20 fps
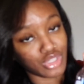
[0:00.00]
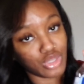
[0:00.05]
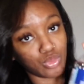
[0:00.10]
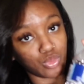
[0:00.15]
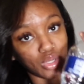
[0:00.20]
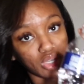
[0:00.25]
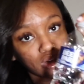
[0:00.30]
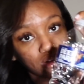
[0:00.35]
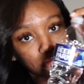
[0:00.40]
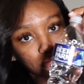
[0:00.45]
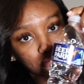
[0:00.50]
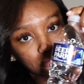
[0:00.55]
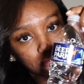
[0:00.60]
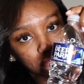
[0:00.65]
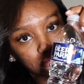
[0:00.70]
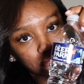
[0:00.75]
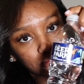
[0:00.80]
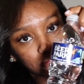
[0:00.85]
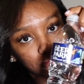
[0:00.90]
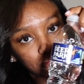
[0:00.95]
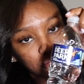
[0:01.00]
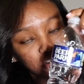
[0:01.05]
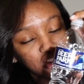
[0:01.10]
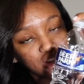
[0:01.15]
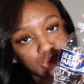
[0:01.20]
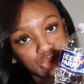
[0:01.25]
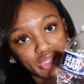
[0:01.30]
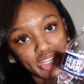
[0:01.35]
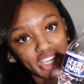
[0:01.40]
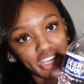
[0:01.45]
Well, this
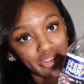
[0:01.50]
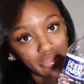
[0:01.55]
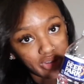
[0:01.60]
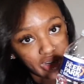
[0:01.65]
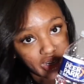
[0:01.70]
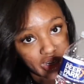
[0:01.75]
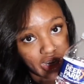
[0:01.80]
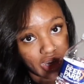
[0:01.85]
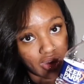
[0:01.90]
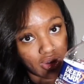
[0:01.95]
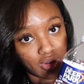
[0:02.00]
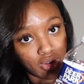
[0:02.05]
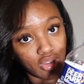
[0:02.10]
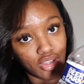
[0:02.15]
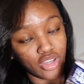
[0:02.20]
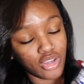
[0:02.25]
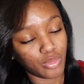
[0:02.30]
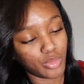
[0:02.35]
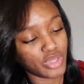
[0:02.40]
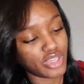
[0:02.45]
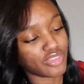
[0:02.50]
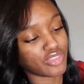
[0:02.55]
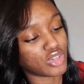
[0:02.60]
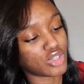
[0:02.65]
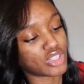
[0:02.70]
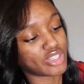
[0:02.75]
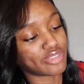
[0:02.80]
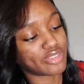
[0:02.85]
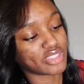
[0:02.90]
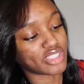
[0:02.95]
is what I have right now. We have
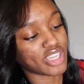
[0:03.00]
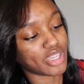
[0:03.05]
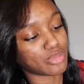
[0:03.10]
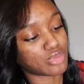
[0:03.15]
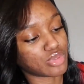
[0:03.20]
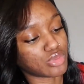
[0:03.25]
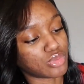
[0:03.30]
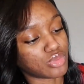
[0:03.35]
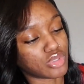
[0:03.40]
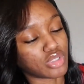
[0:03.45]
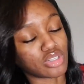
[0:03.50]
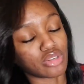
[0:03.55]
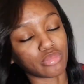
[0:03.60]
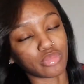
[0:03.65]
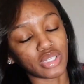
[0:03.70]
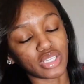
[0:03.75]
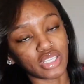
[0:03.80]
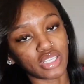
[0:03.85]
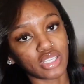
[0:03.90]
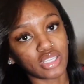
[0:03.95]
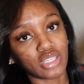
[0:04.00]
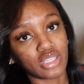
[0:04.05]
all different types of water, but